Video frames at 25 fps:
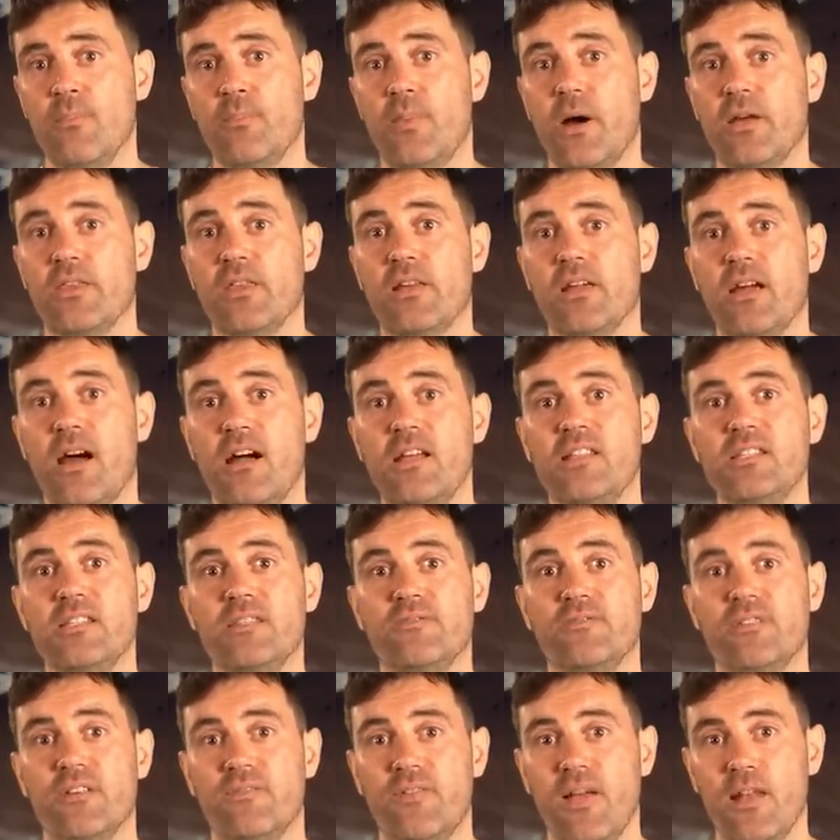by the kinds
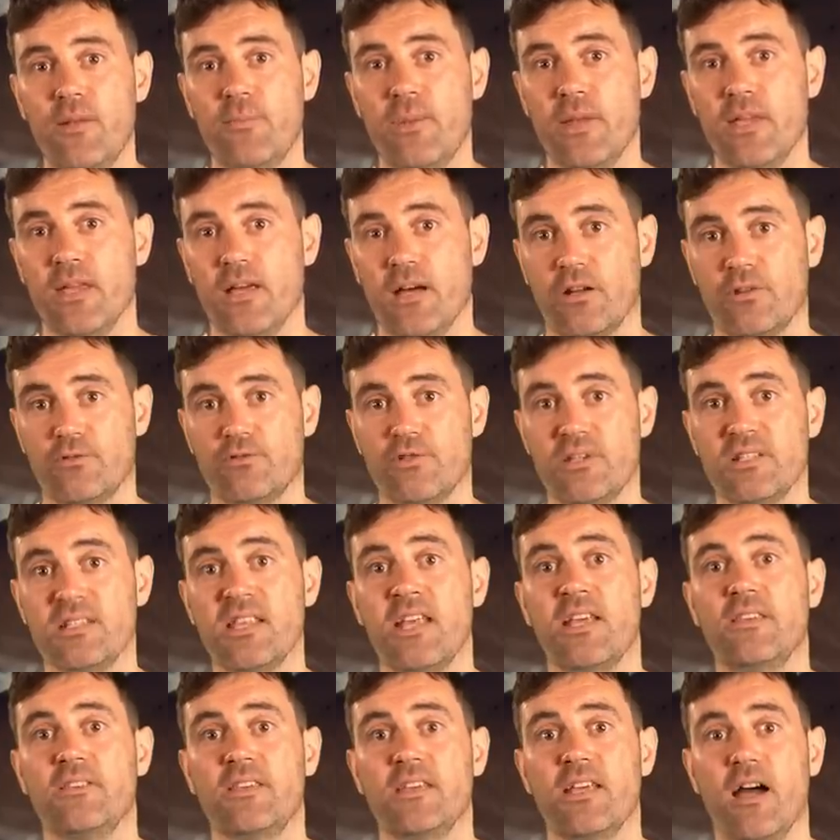of developing countries
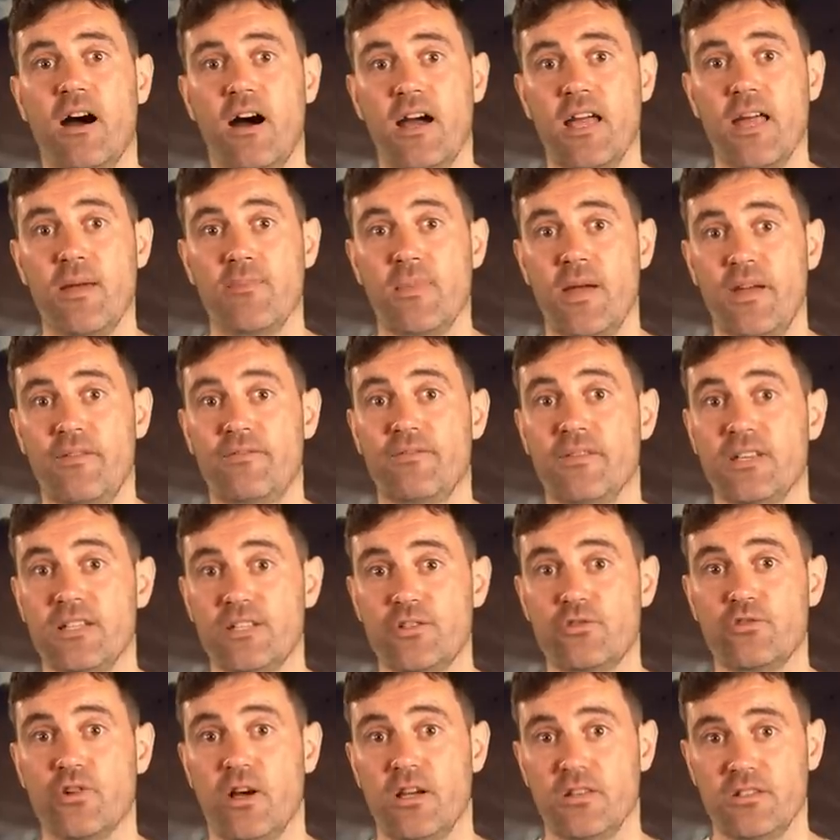the IMF
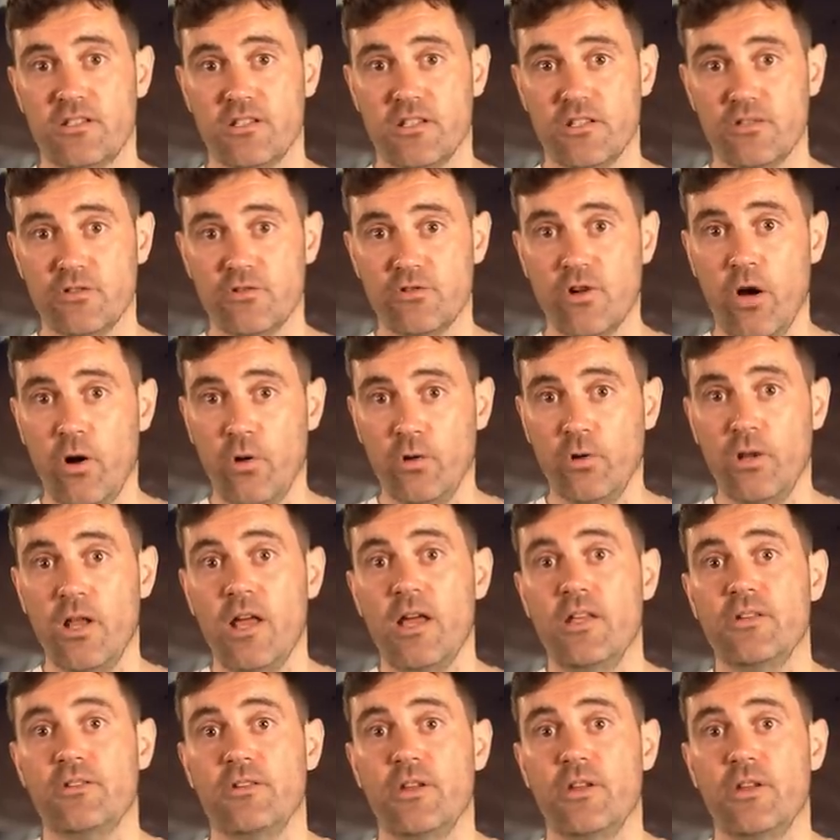is trying to control,